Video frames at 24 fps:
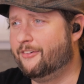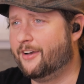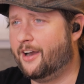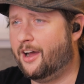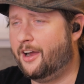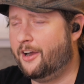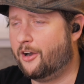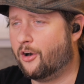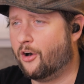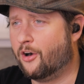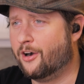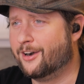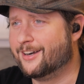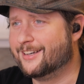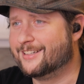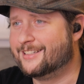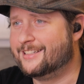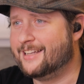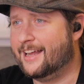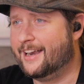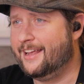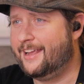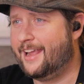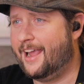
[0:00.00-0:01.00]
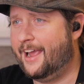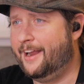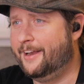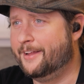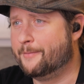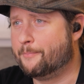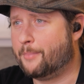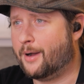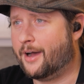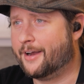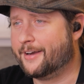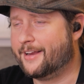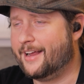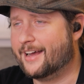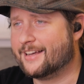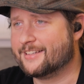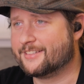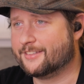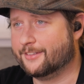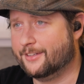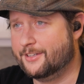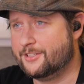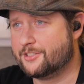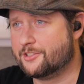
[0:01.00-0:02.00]
and I are dedicated
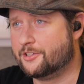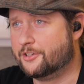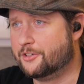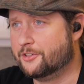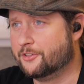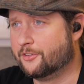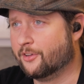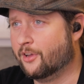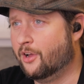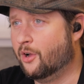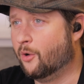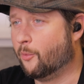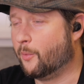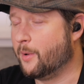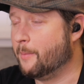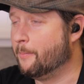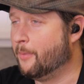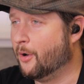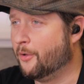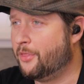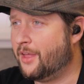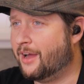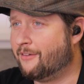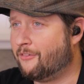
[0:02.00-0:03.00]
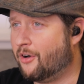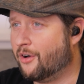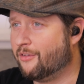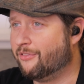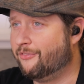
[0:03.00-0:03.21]
podcast listeners. We both have our